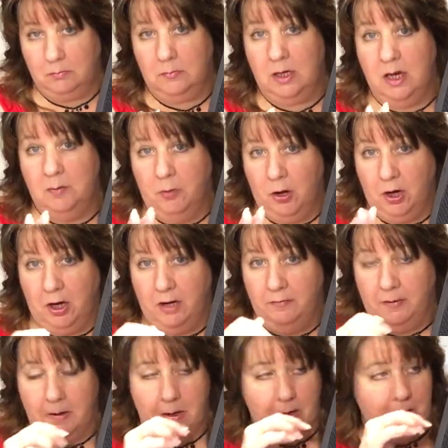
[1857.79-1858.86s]
keep on an
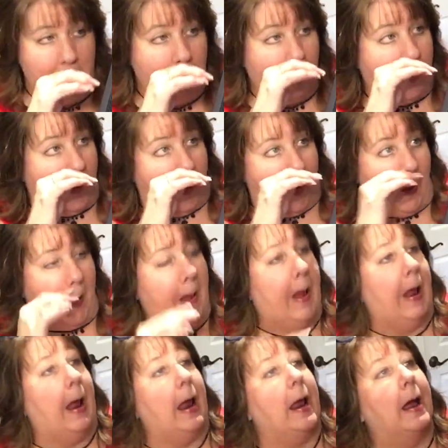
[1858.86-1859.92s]
even keel.
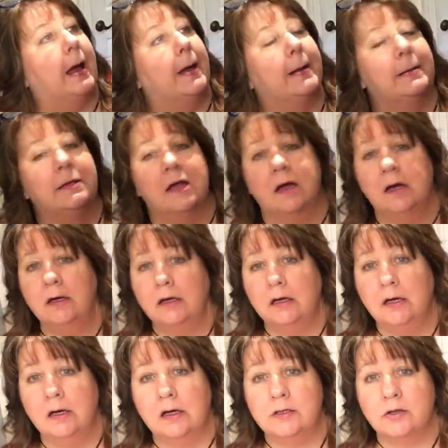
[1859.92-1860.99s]
And
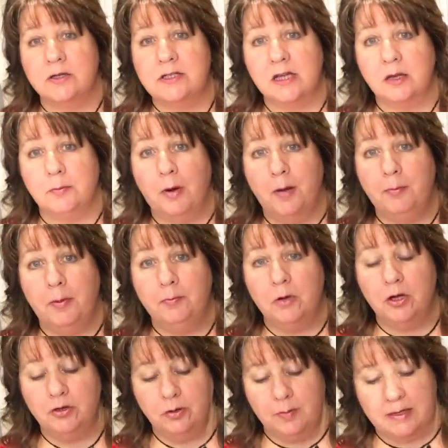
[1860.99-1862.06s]
so I take a pop-up laundry